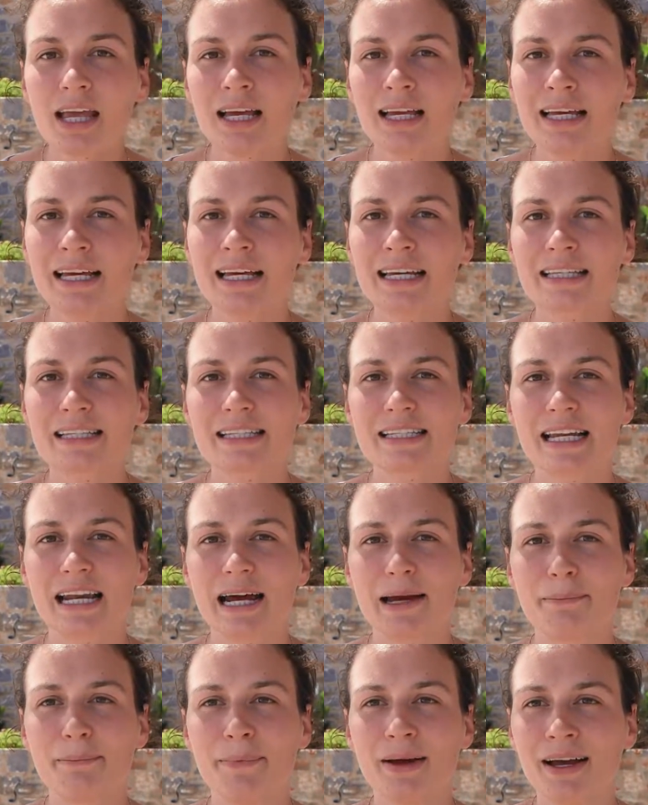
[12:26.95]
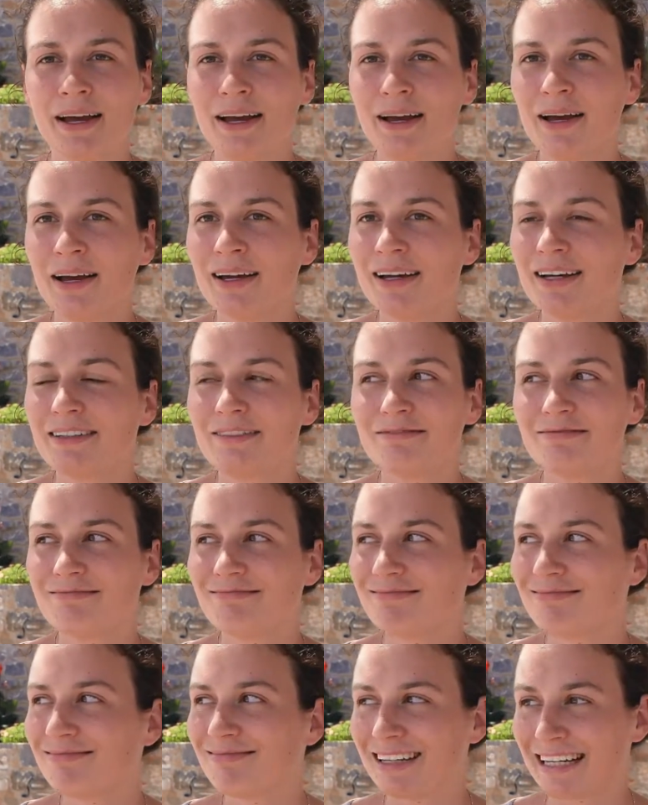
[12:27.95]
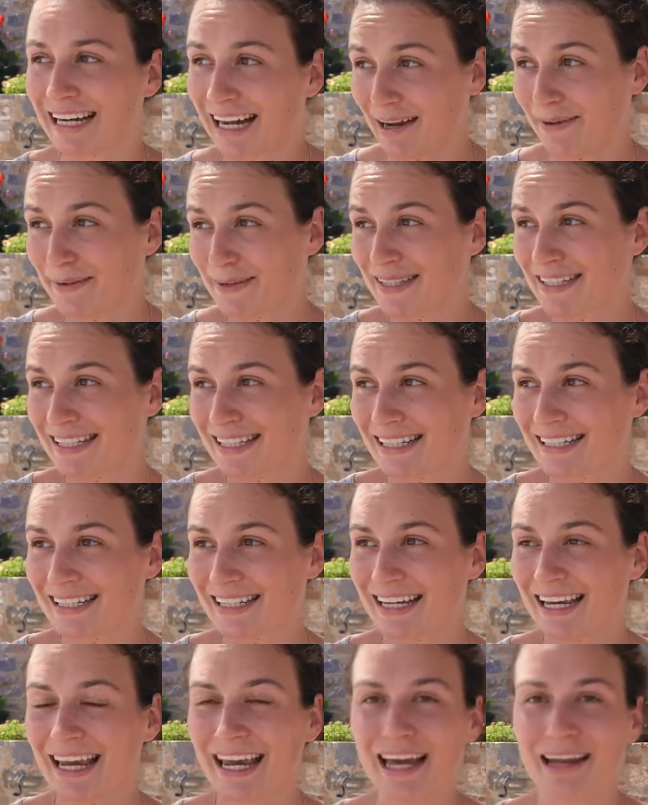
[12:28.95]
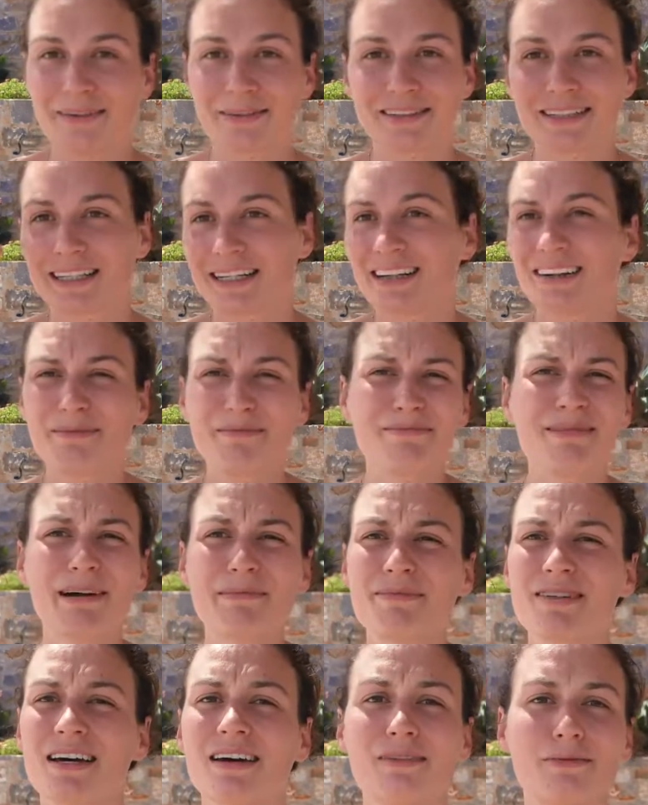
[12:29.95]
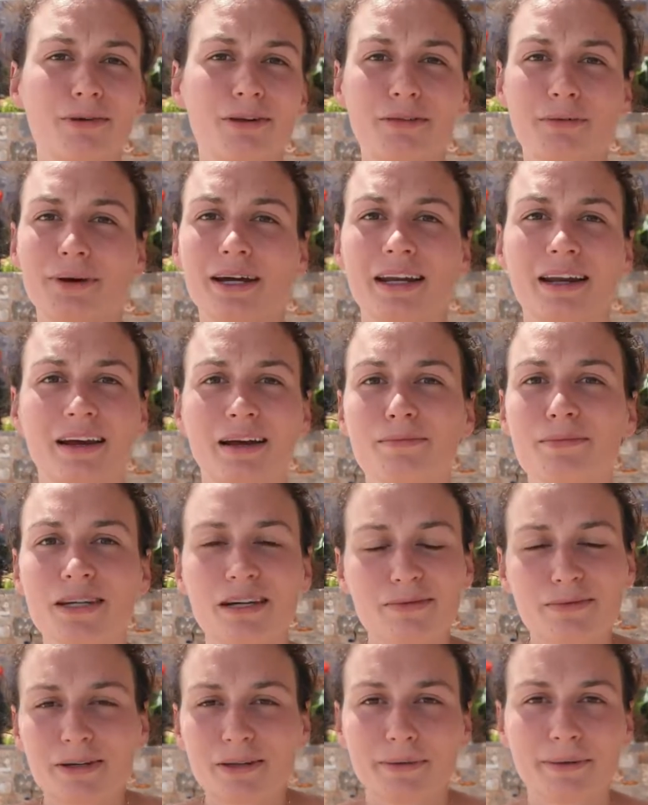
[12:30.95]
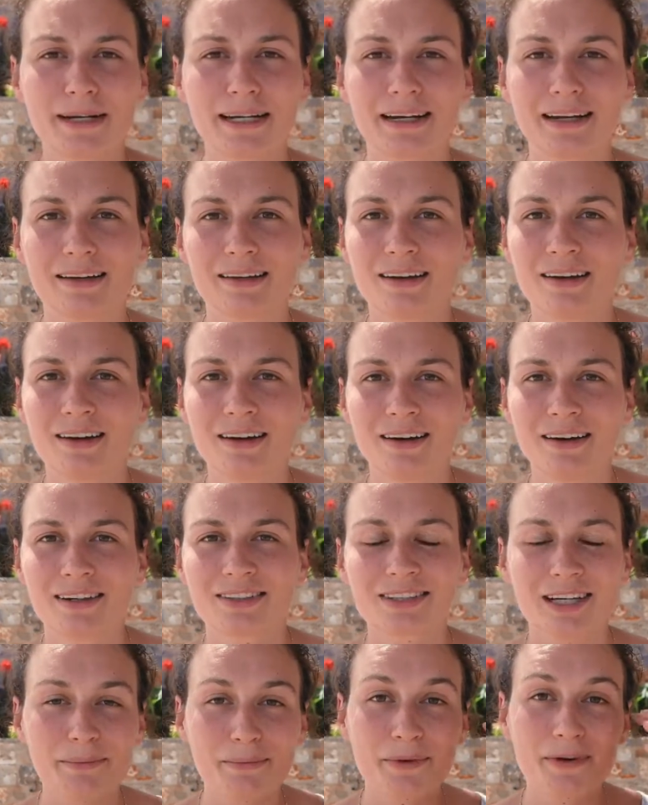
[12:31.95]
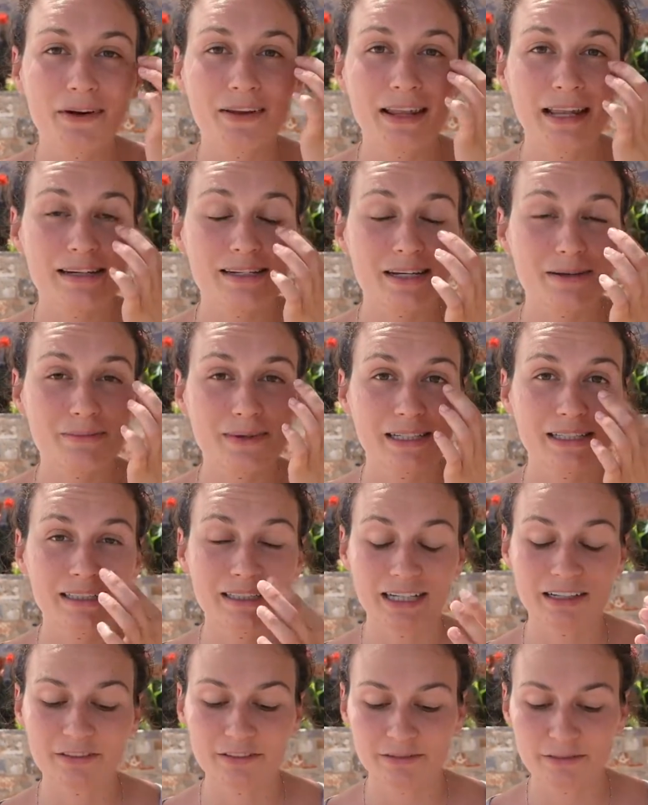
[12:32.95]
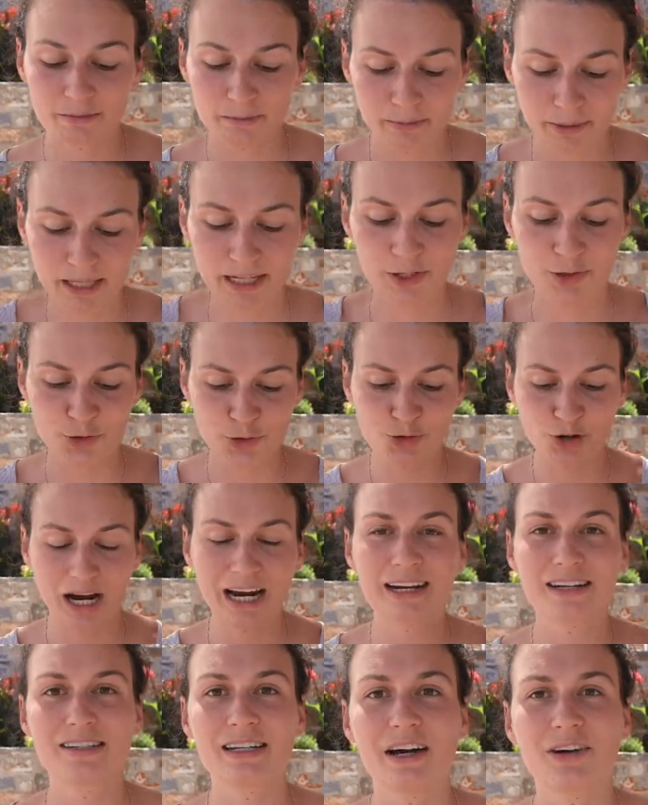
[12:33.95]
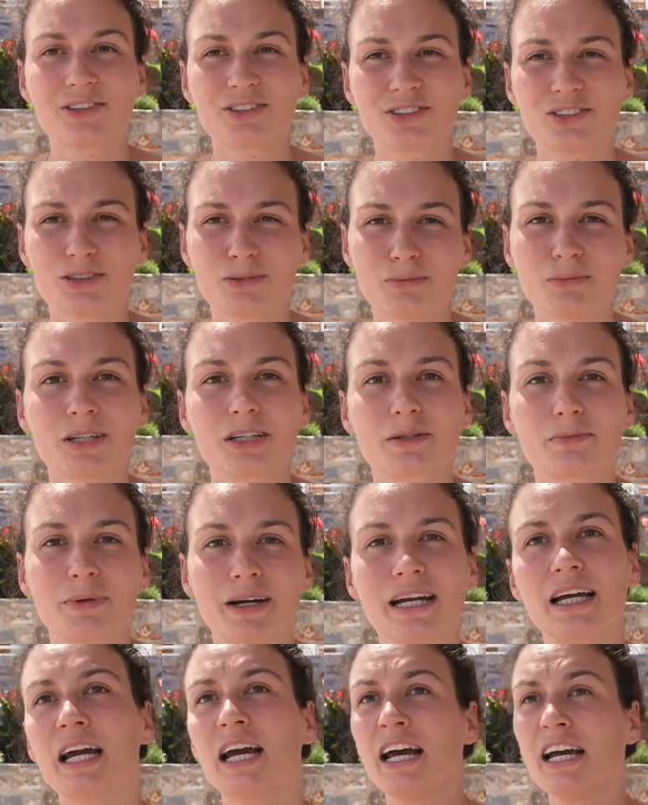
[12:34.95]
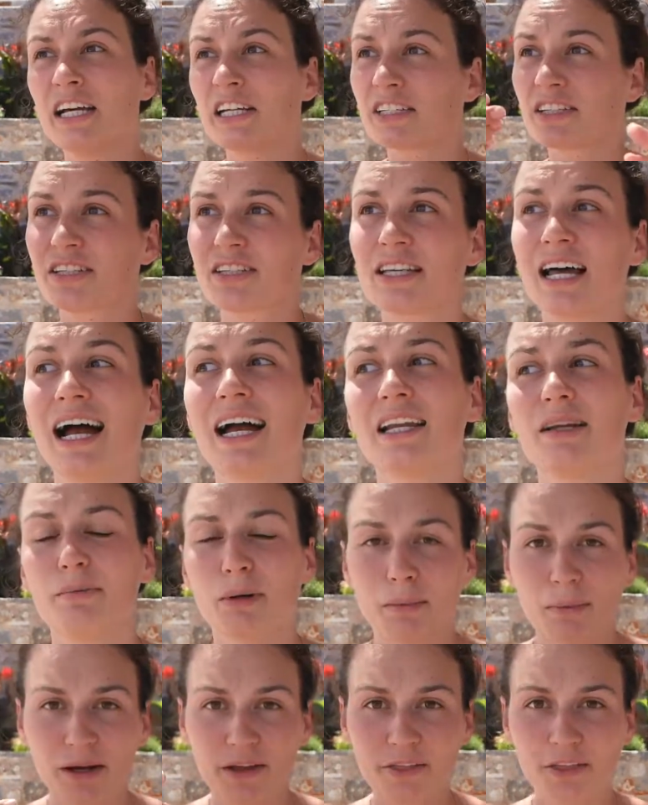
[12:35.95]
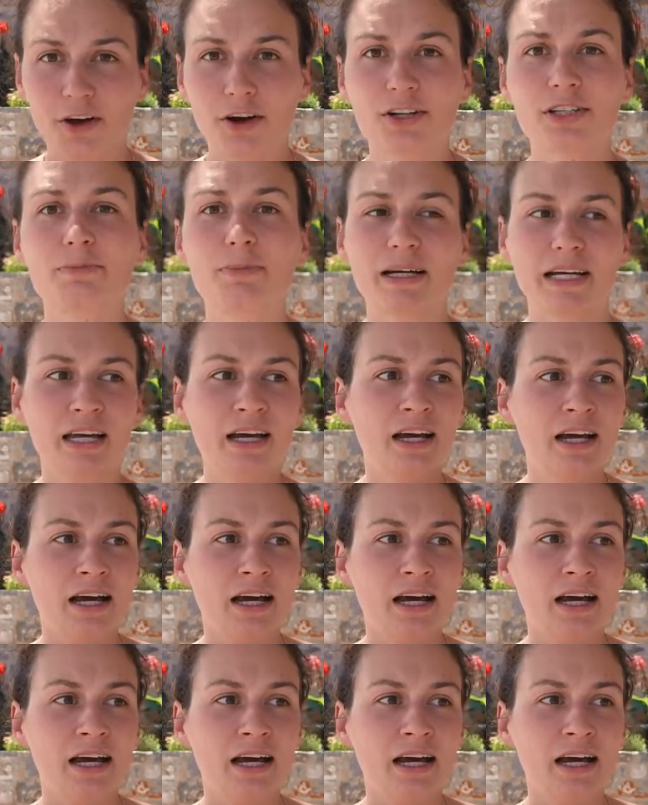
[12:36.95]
is that I was sitting here and I was like, I'm done with waiting. I'm done with waiting. So I'm not letting myself being dragged down so much by society, by my thoughts, by